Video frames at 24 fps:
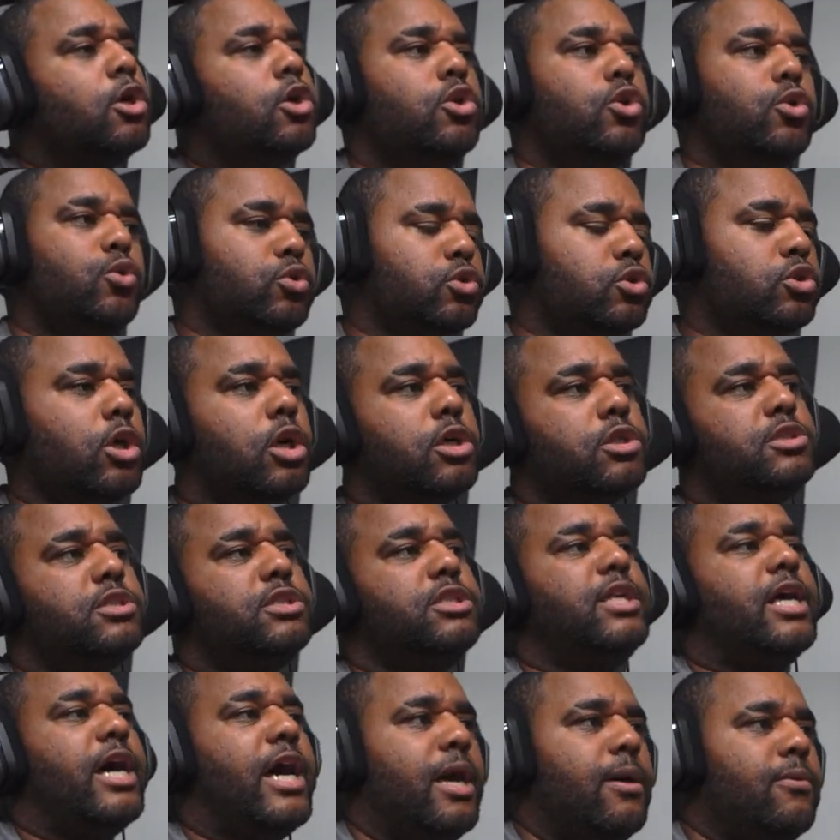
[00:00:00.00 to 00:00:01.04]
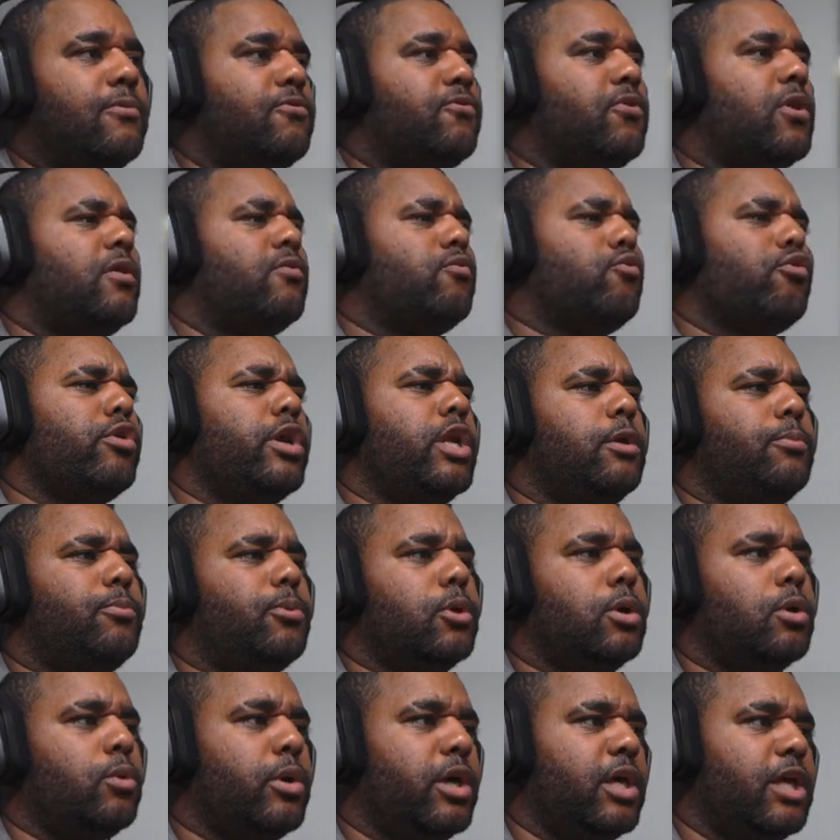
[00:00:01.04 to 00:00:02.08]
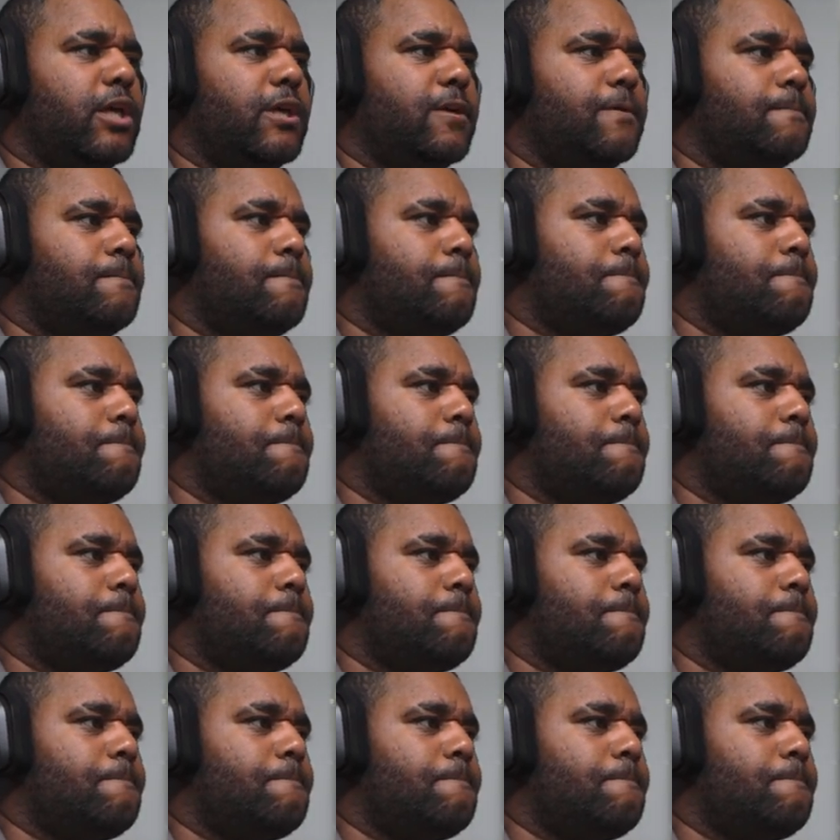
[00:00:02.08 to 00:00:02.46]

you'll start to see that M5 really pull away.